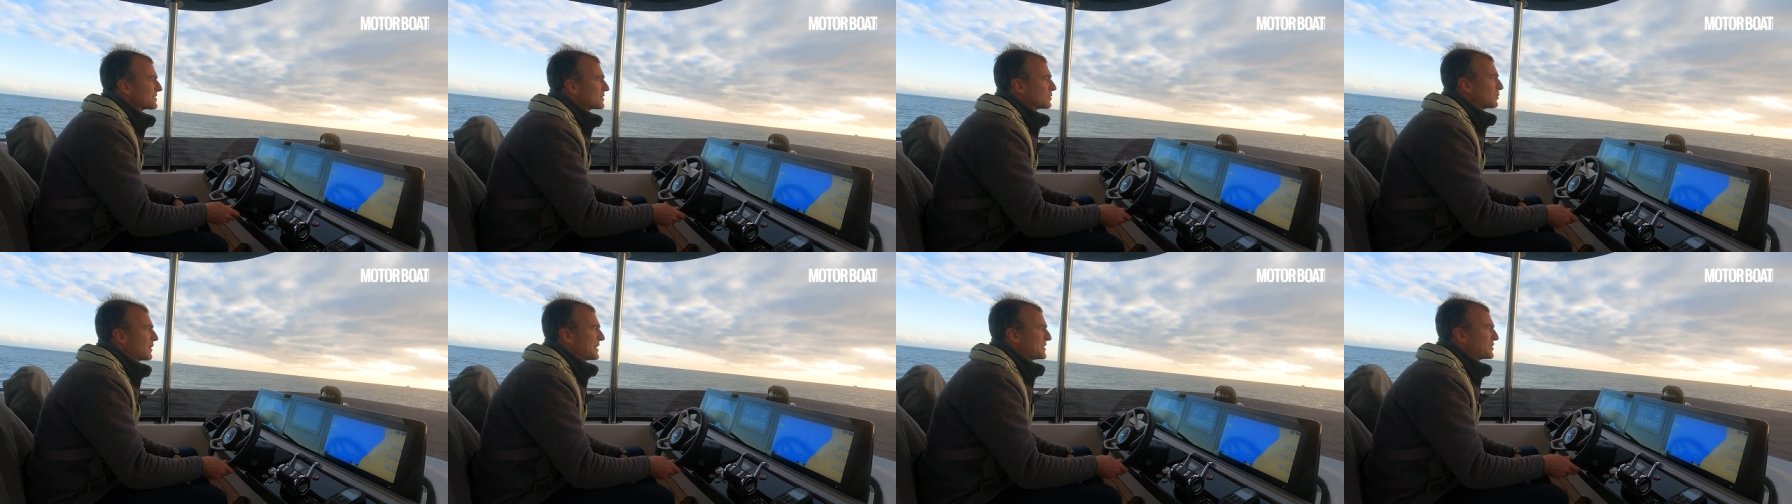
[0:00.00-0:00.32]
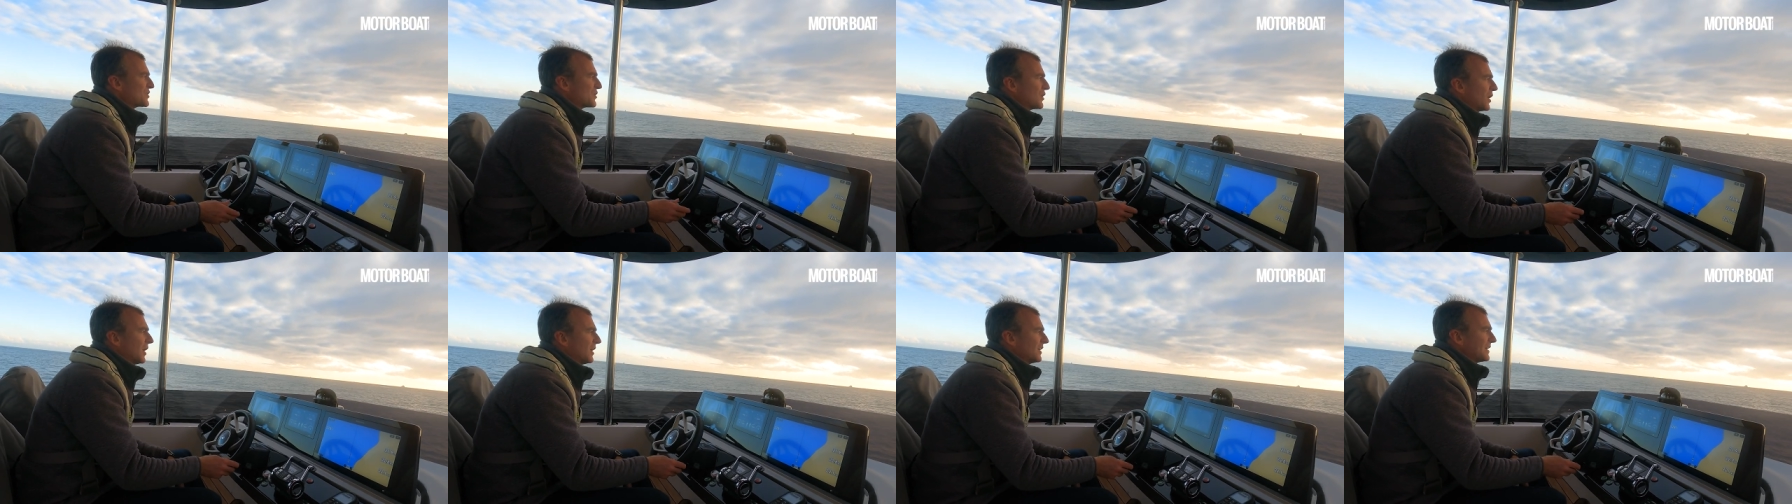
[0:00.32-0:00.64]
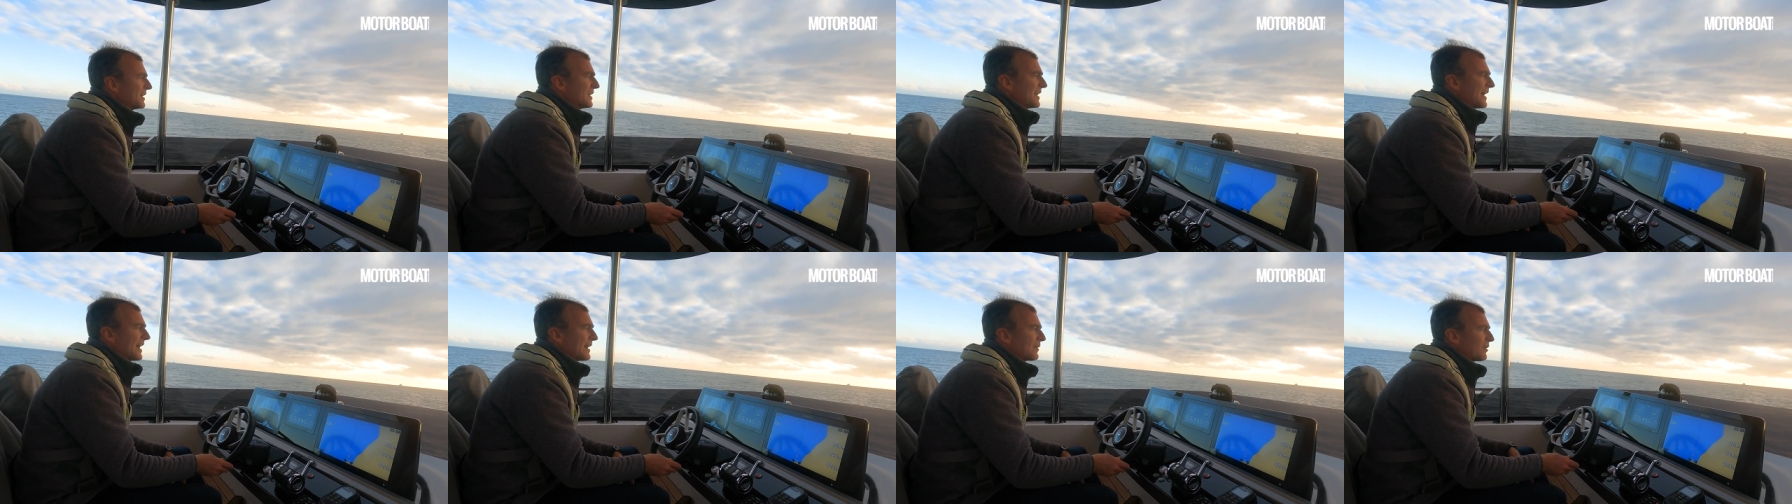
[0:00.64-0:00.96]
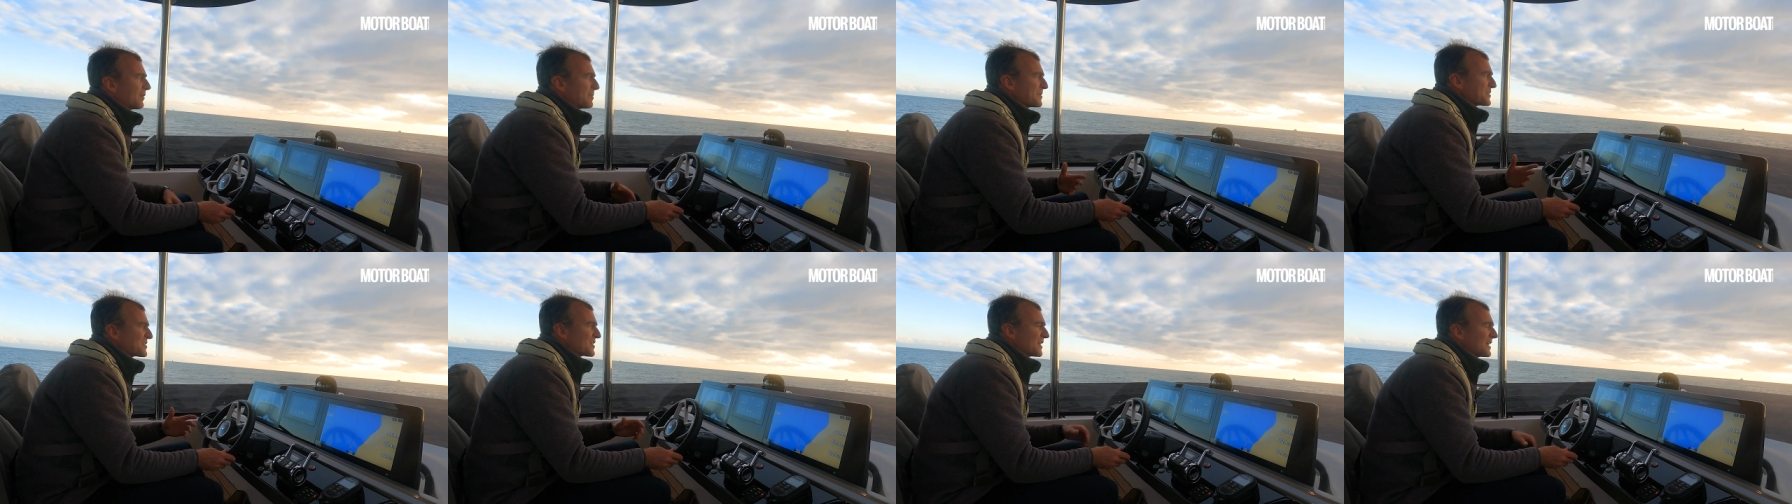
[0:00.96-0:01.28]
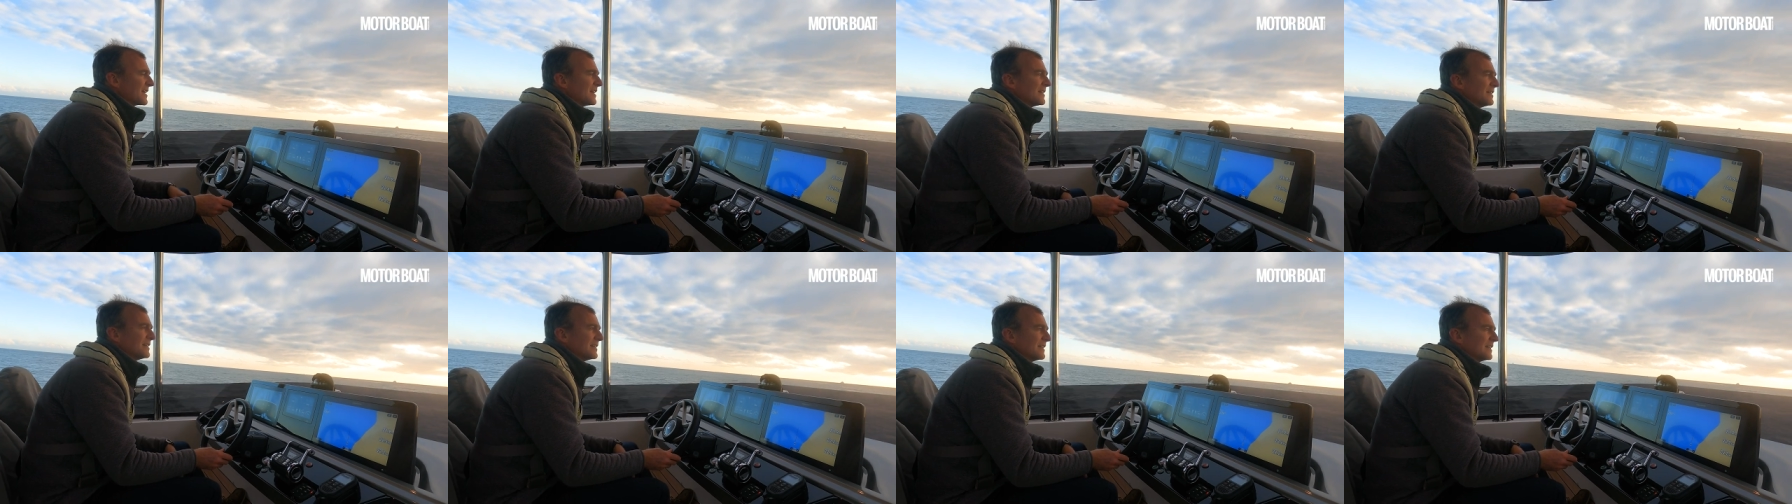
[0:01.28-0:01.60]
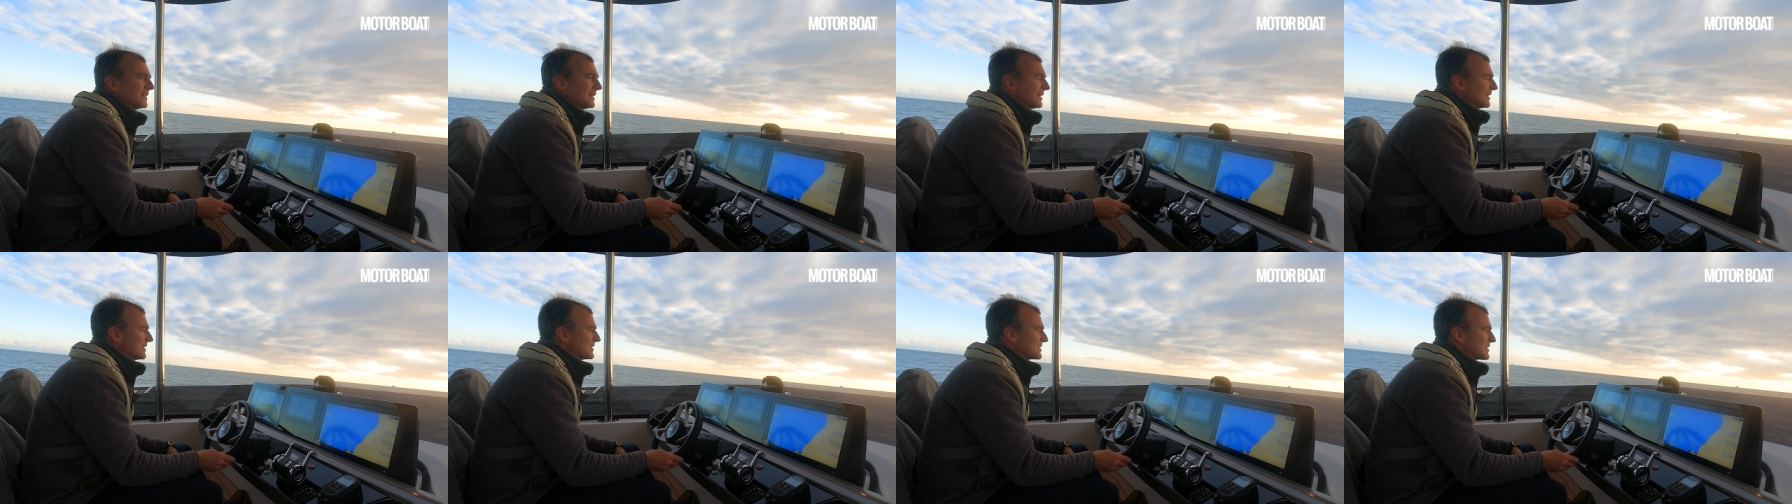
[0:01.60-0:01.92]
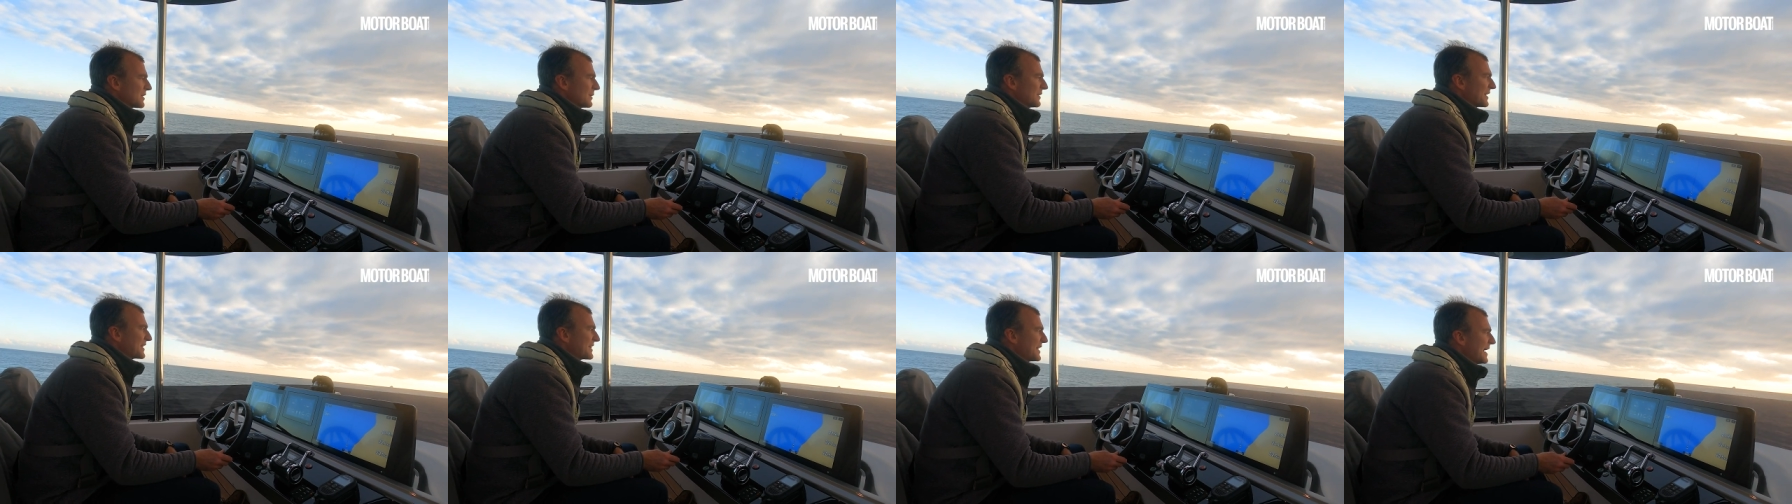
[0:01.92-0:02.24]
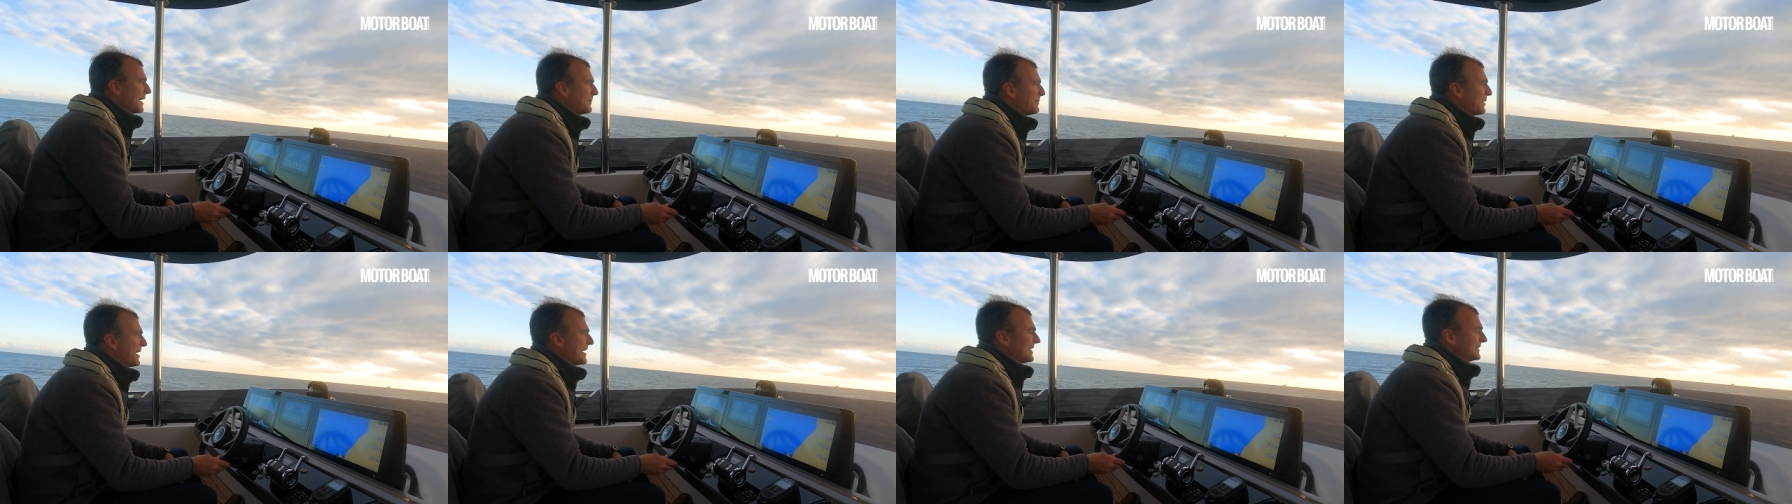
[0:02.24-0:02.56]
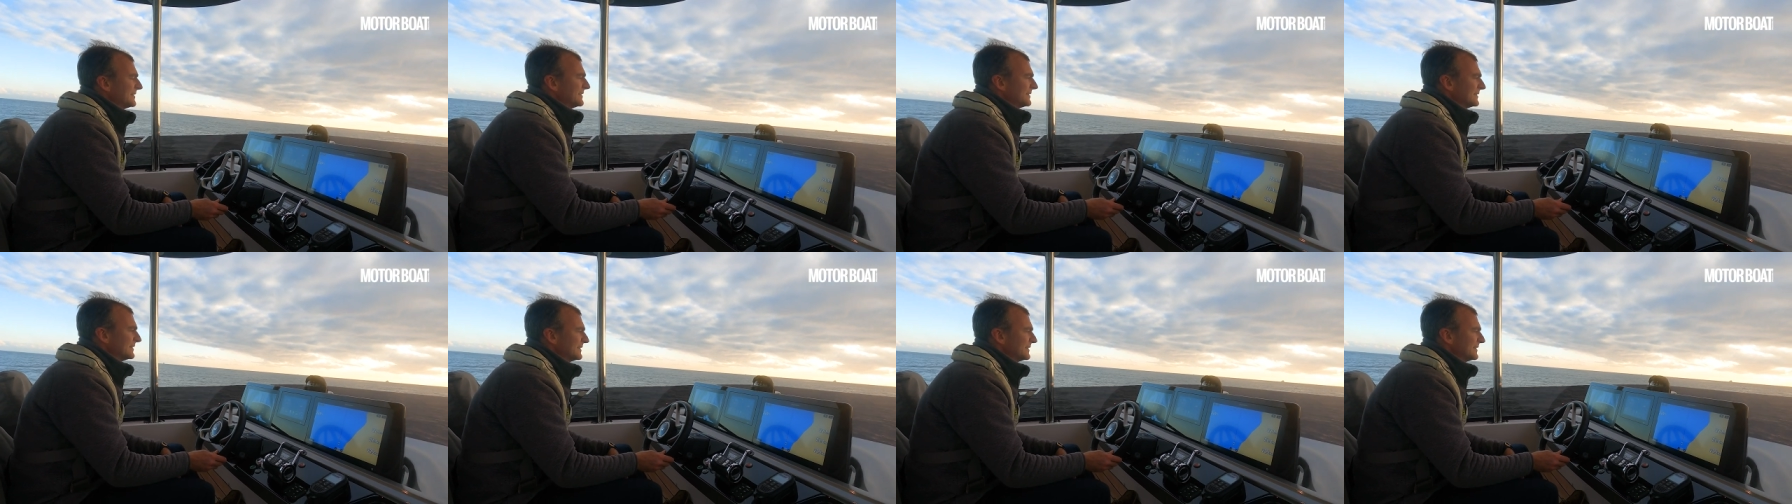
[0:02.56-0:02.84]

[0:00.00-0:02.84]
switched on and they're obviously doing their bit.